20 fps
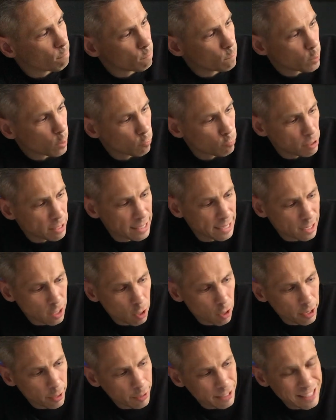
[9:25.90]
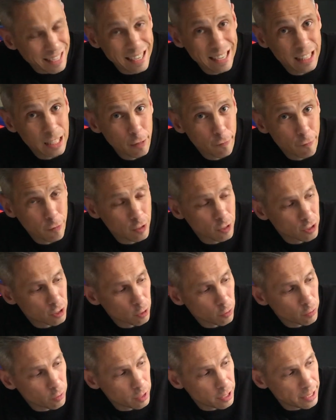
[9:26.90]
I really can't notice any difference
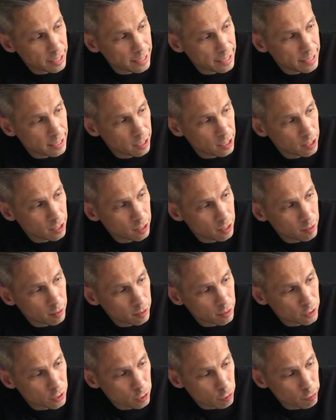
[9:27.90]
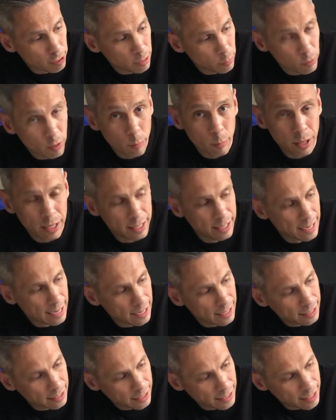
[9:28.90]
on the screen with the mini
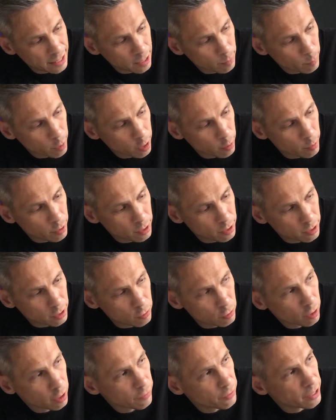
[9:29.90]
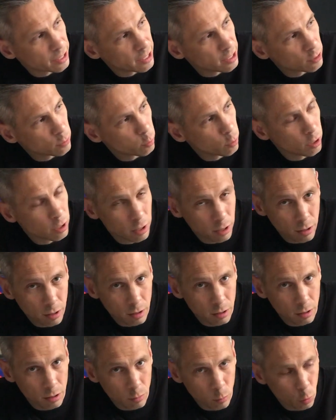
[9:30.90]
LED at the moment. I think it's when you're
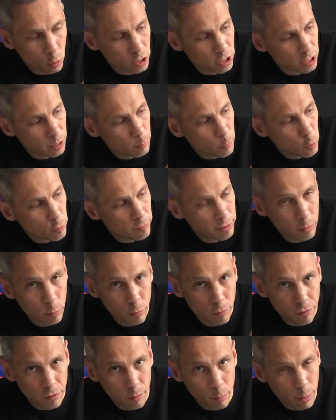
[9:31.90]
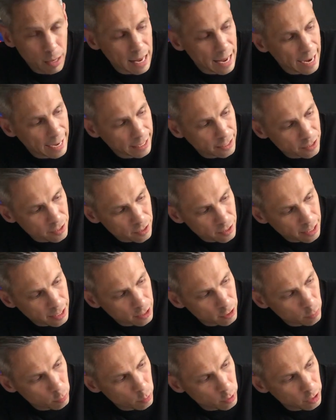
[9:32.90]
watching a movie with the blacks,
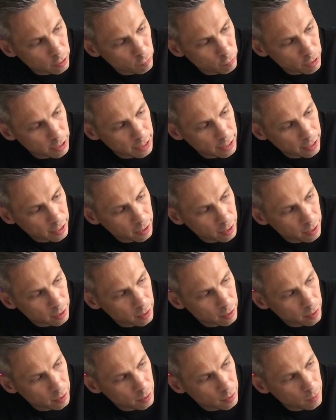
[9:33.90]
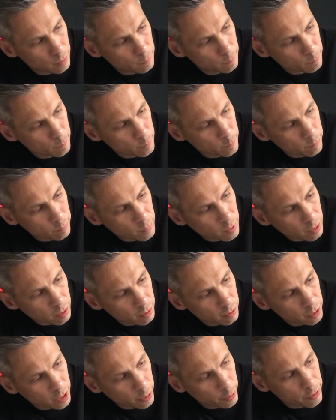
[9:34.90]
that's when you're really going
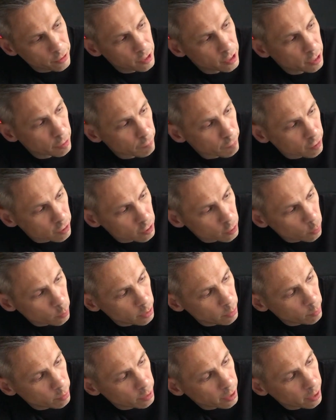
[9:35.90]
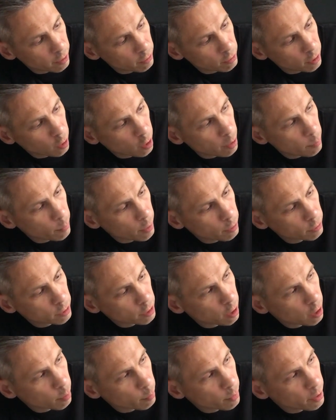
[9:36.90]
to notice the difference. Oh, here we go. Light mode,
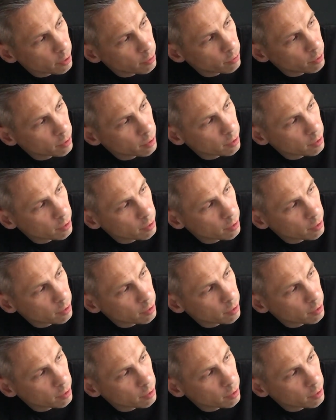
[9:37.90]
dark mode.